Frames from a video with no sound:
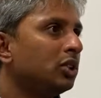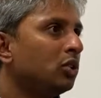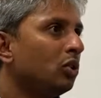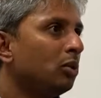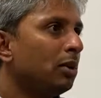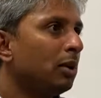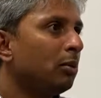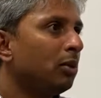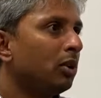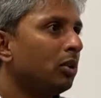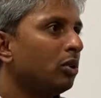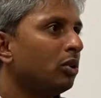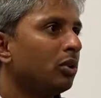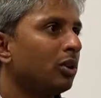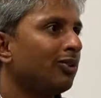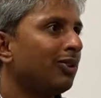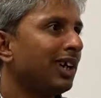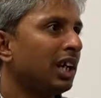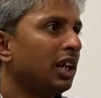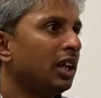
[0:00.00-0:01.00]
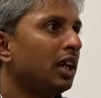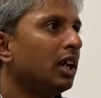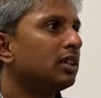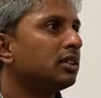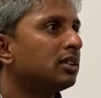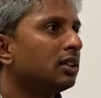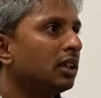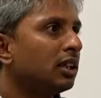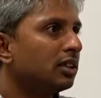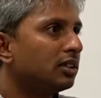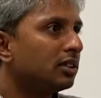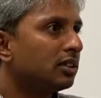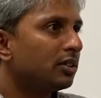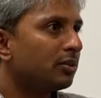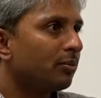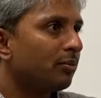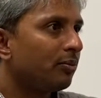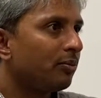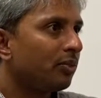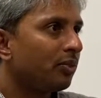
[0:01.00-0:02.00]
you will be able to quickly guess things,
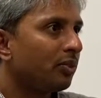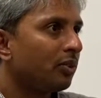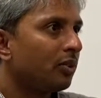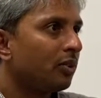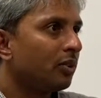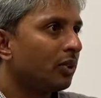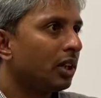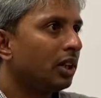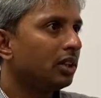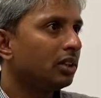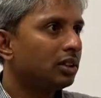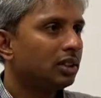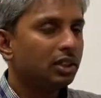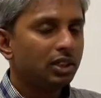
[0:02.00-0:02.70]
right?